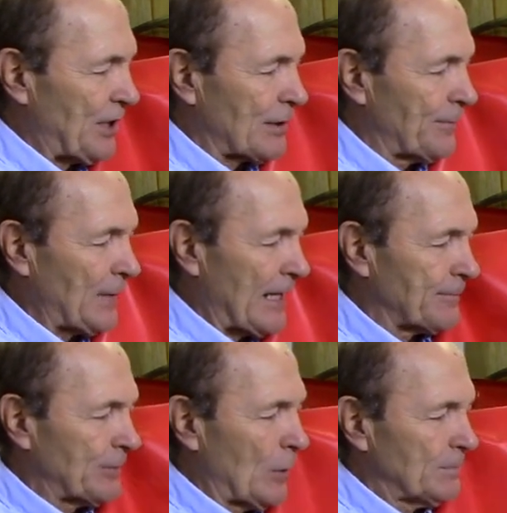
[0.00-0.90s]
particular flag
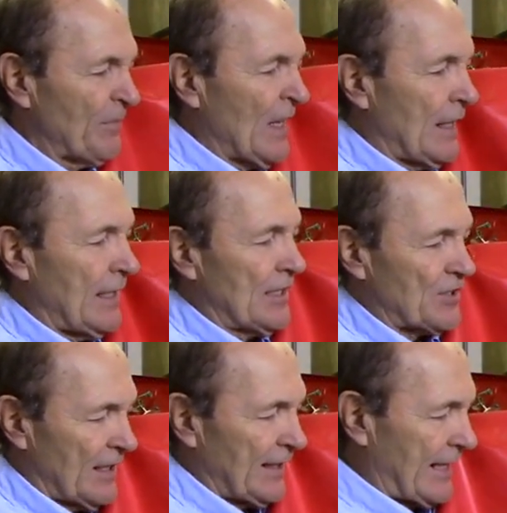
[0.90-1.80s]
and float
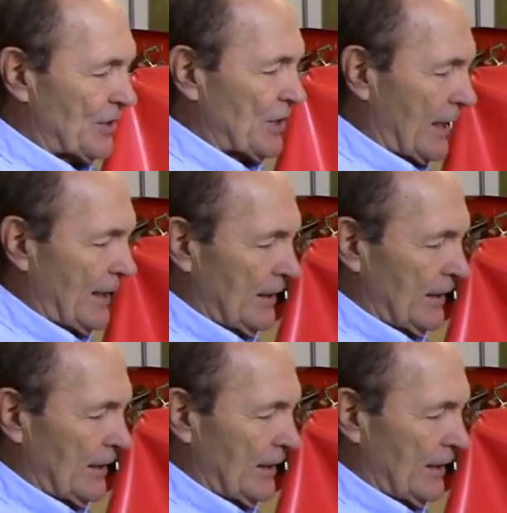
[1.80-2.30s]
is that it's got